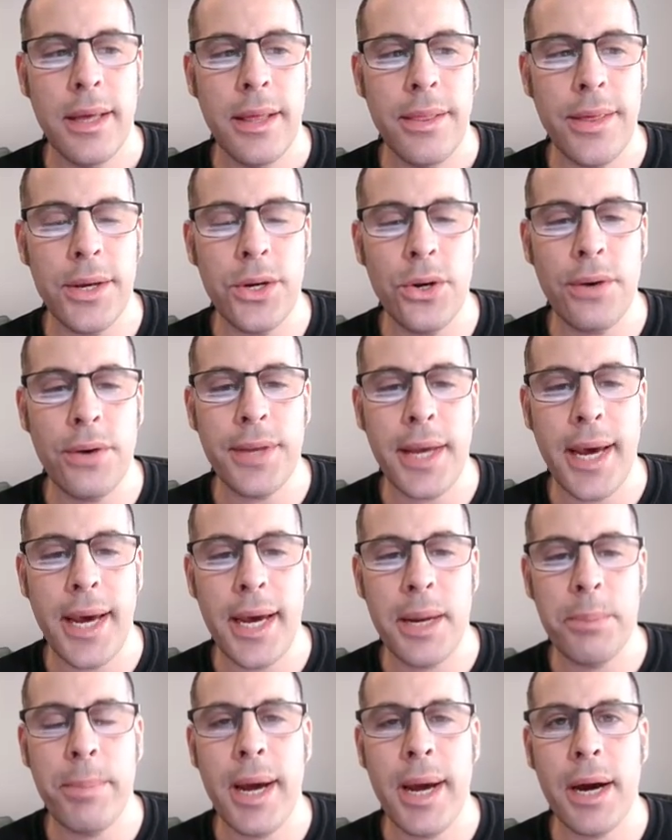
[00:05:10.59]
Then you have to
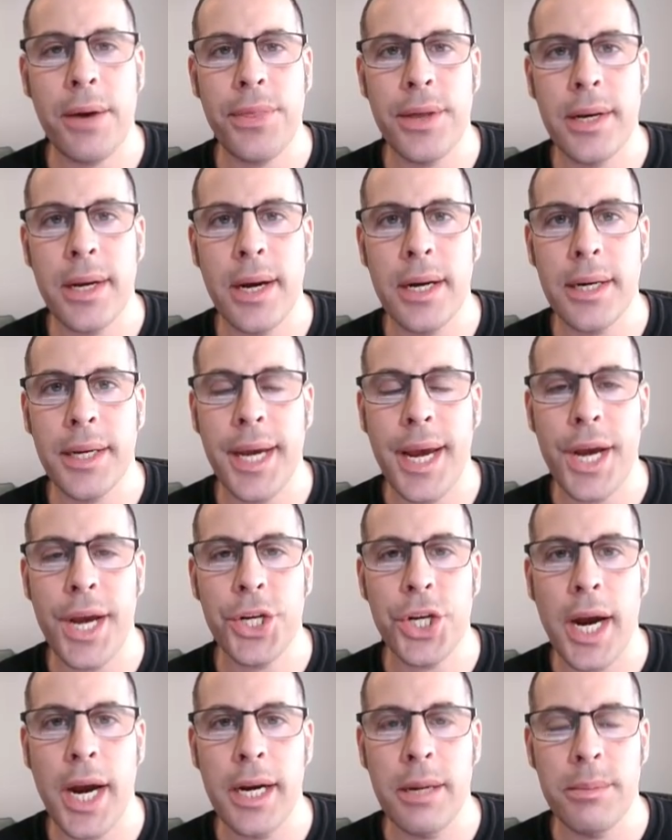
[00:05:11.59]
add back the
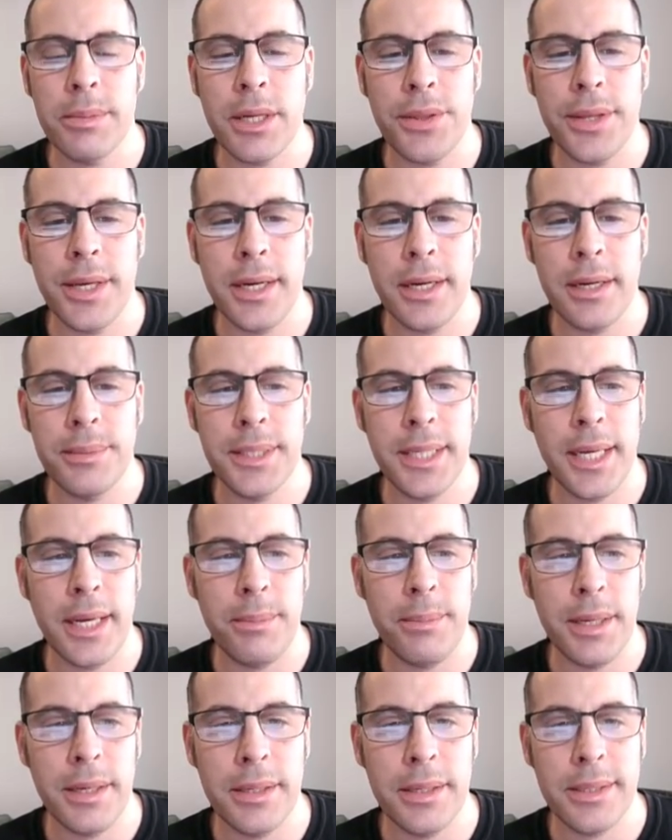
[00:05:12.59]
non-cash items on the income
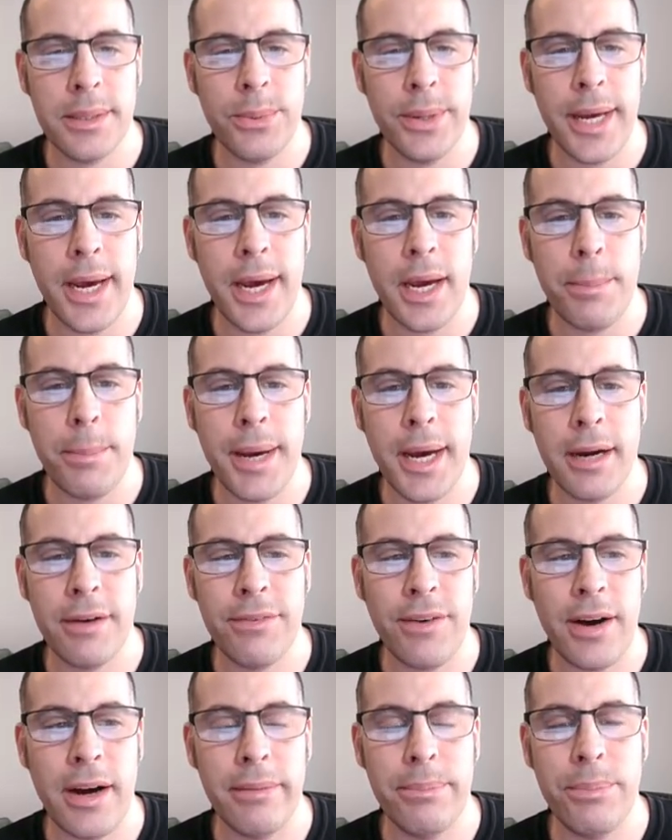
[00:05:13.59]
statement. So we add back
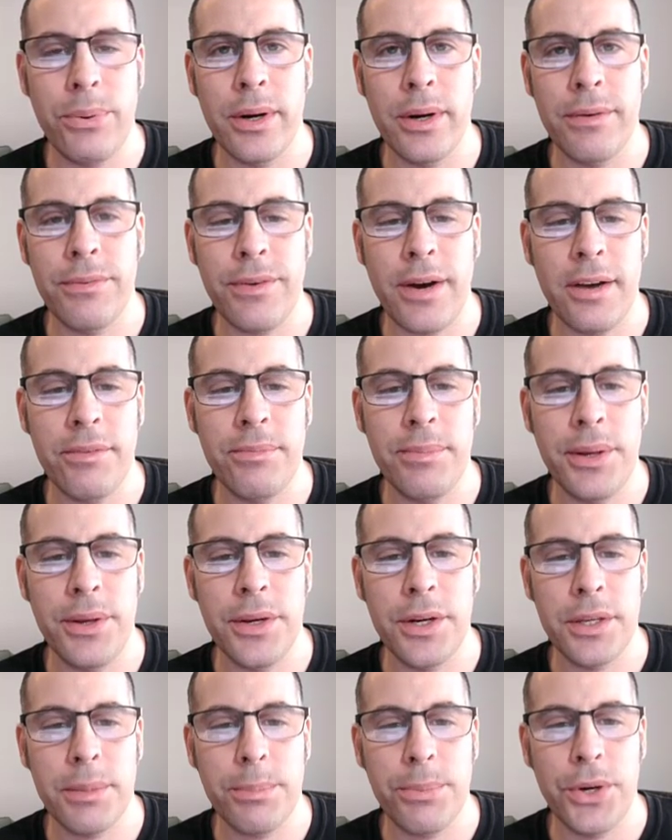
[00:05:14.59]
$5.5
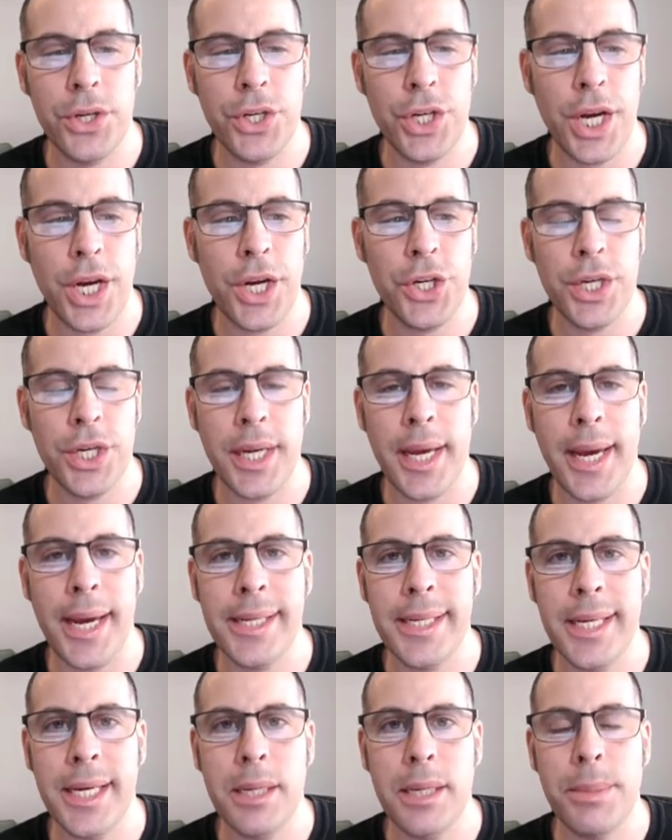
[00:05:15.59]
million of depreciation,
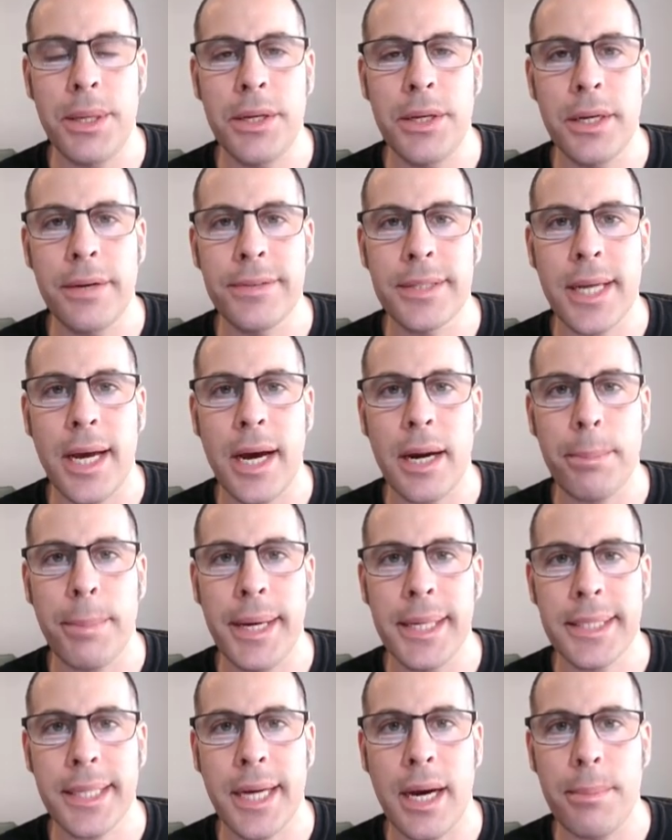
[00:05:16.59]
$18 million of
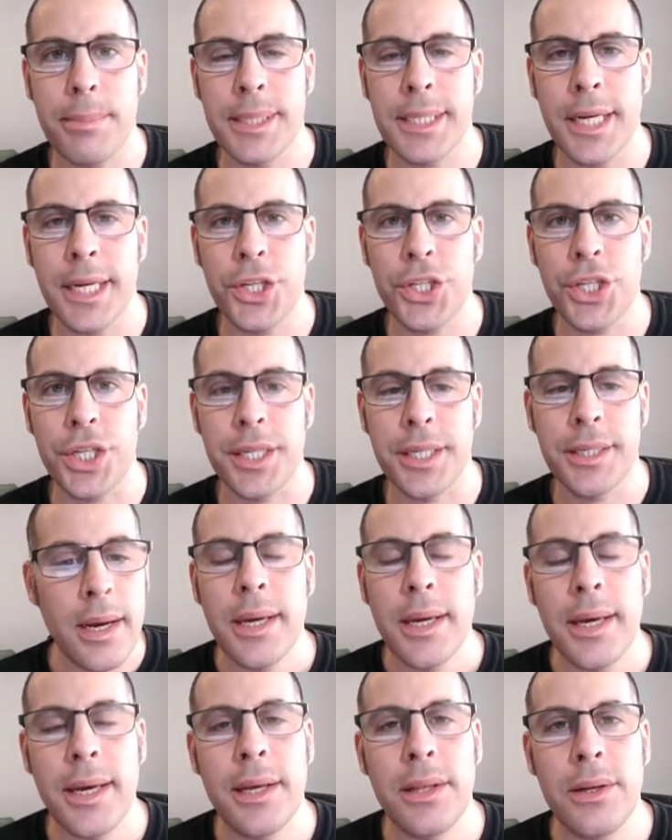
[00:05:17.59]
stock-based compensation.
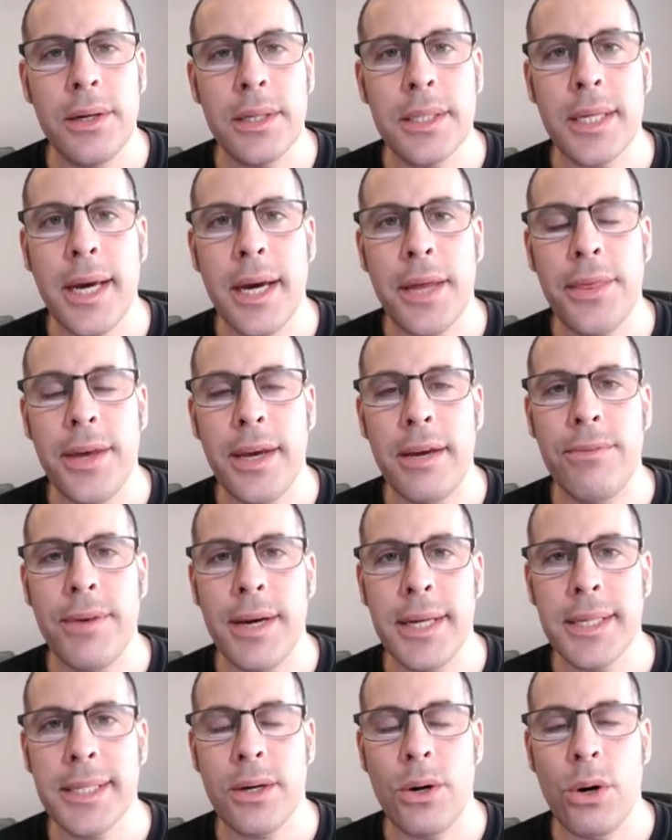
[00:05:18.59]
It looks like they
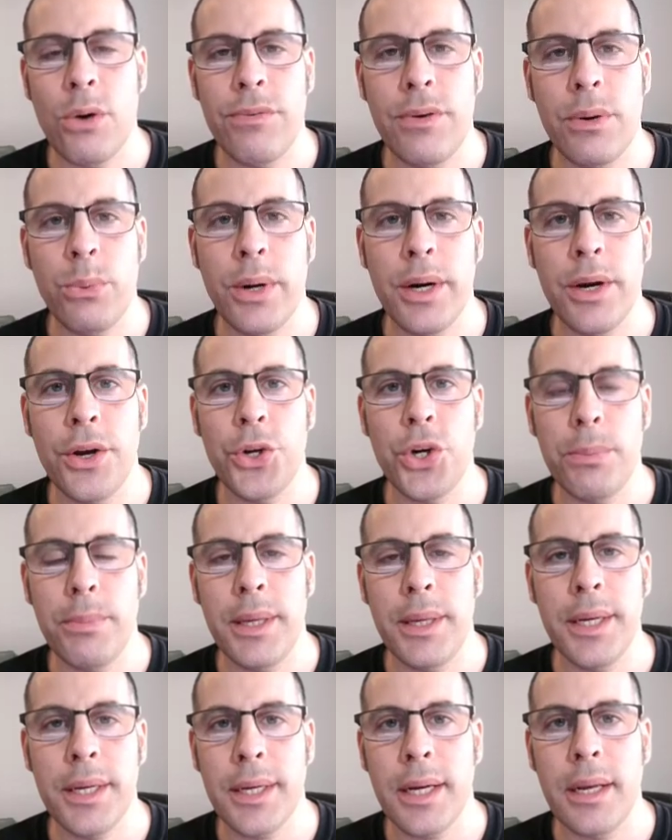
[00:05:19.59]
invested over $100
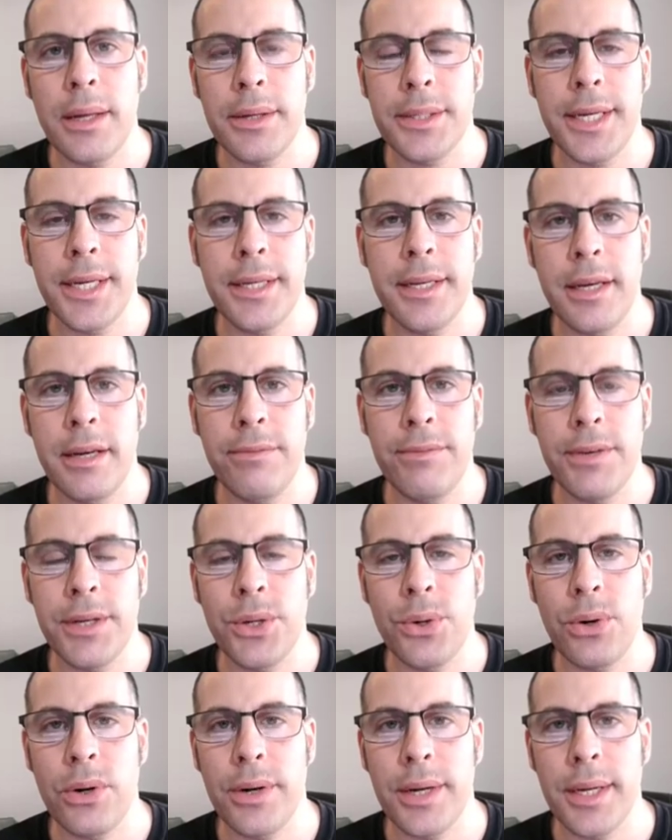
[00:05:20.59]
million into
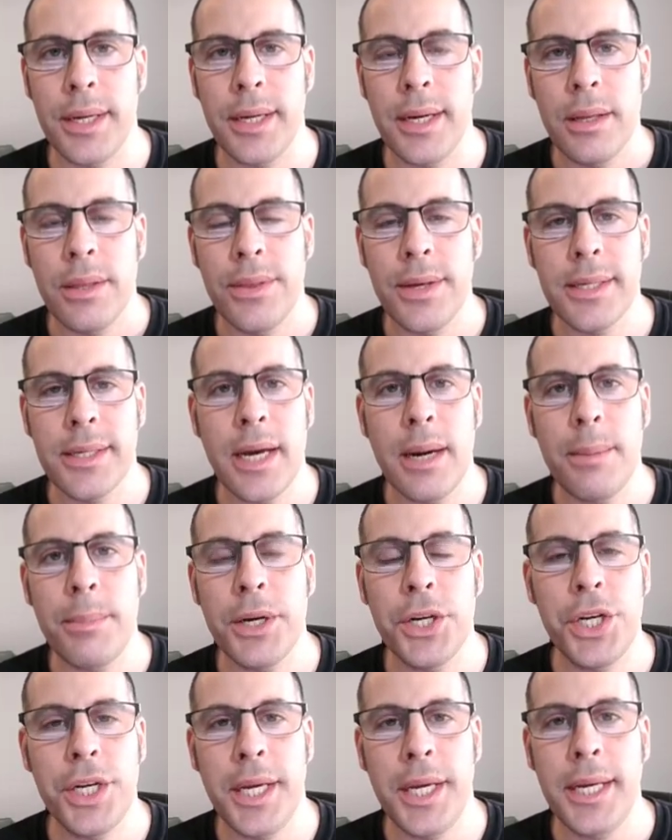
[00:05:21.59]
inventory. There's not
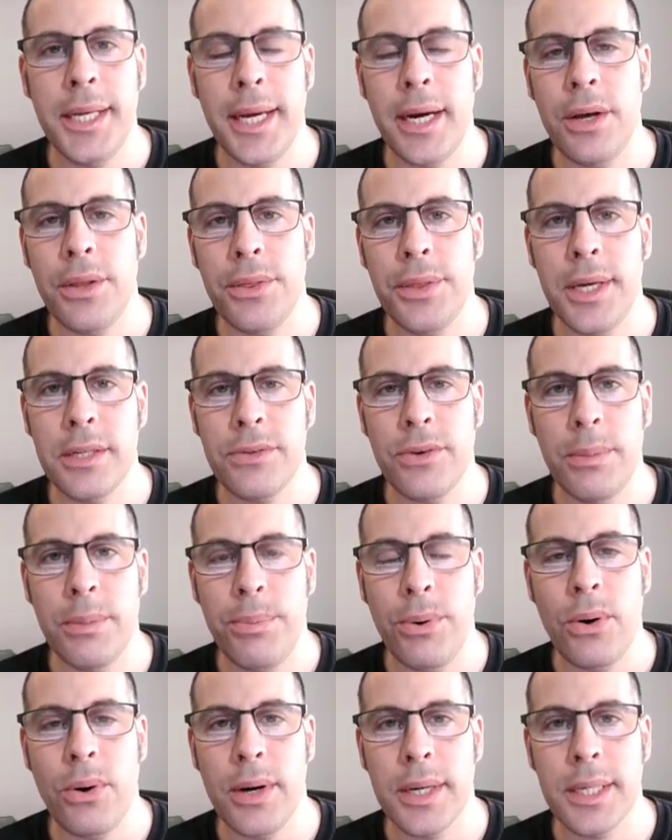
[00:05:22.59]
much detail in these
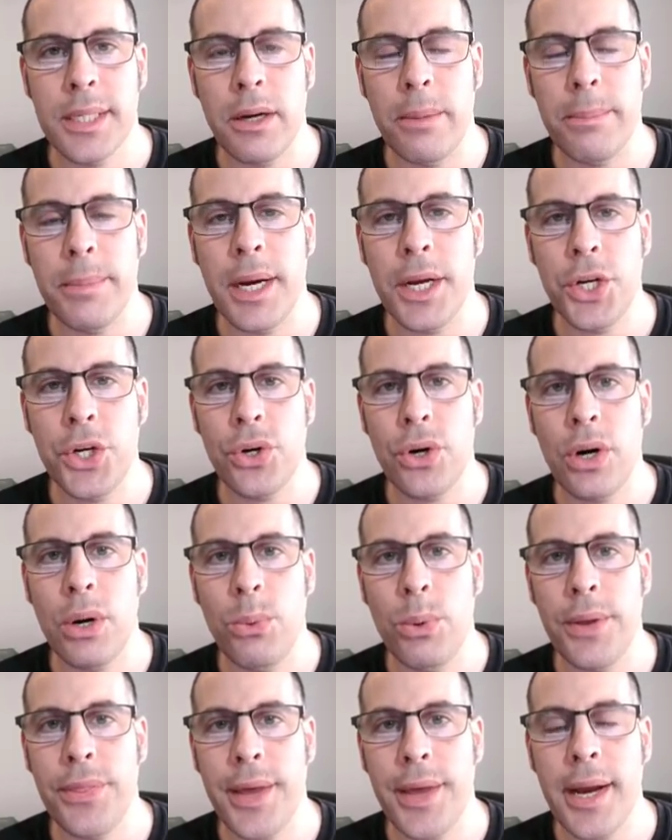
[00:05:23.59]
reports, so I'm not sure
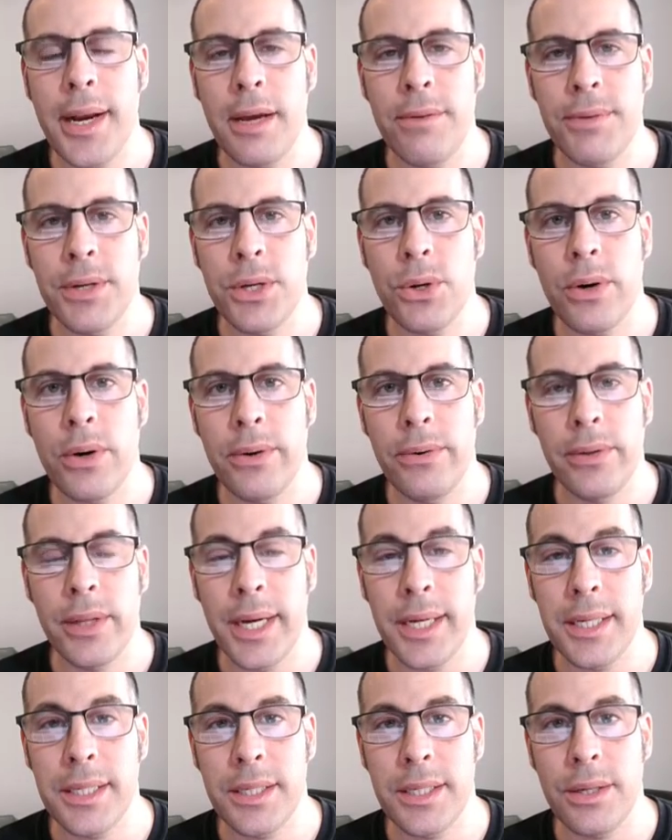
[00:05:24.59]
what that inventory
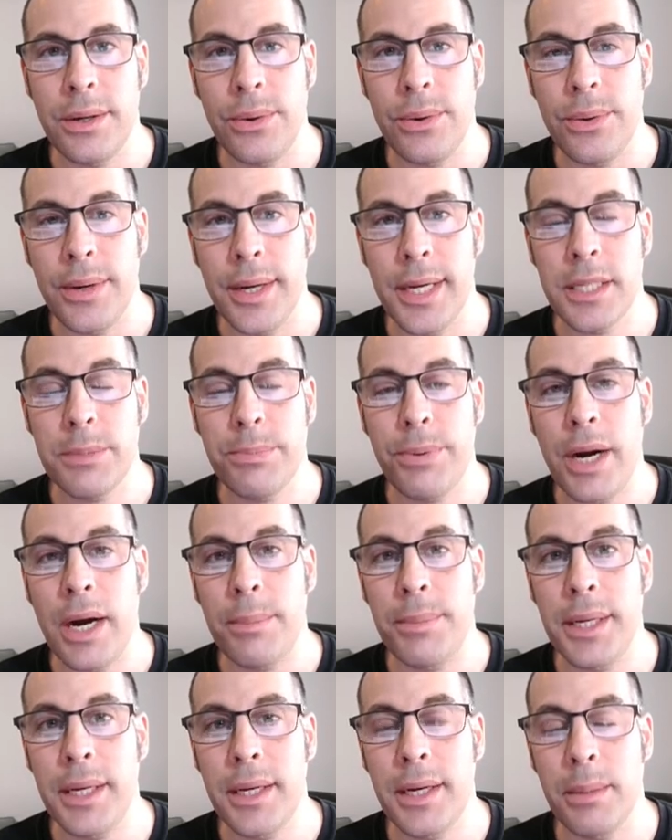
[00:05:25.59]
relates to. It's
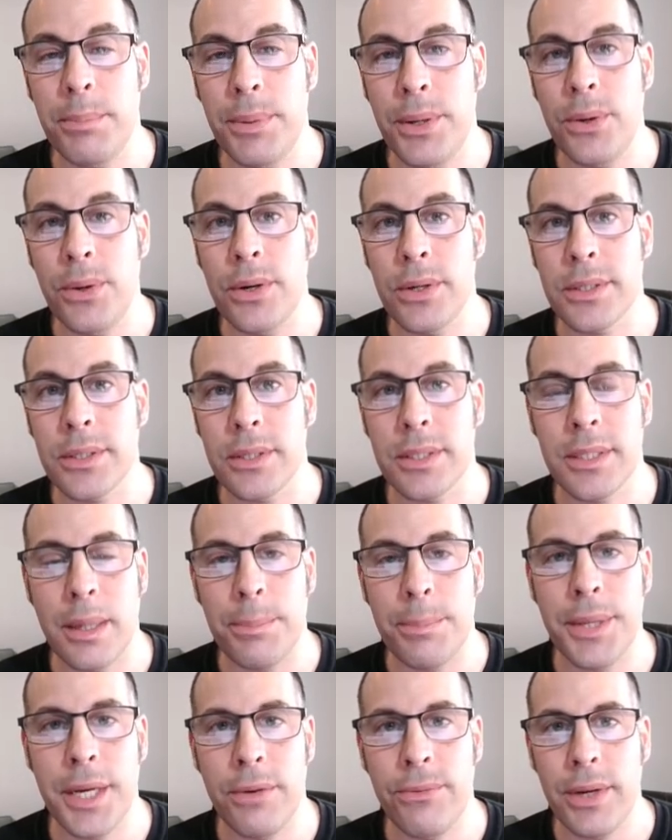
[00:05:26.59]
probably computers or
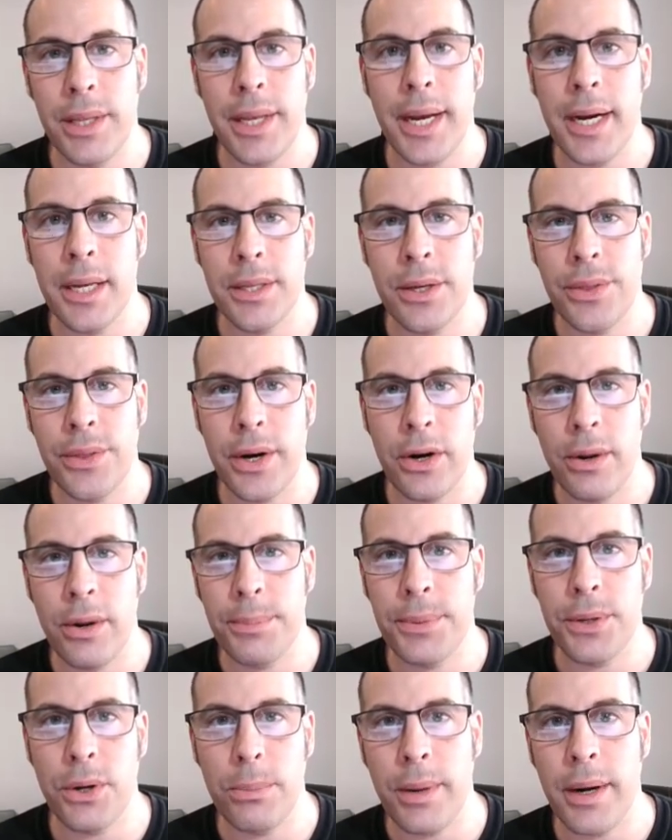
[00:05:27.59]
something related to their
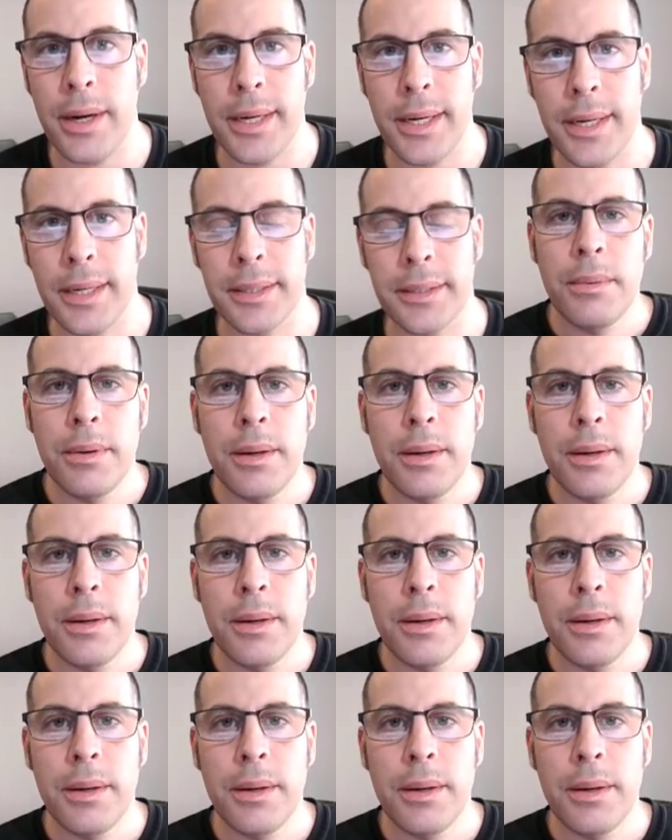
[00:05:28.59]
crypto mining.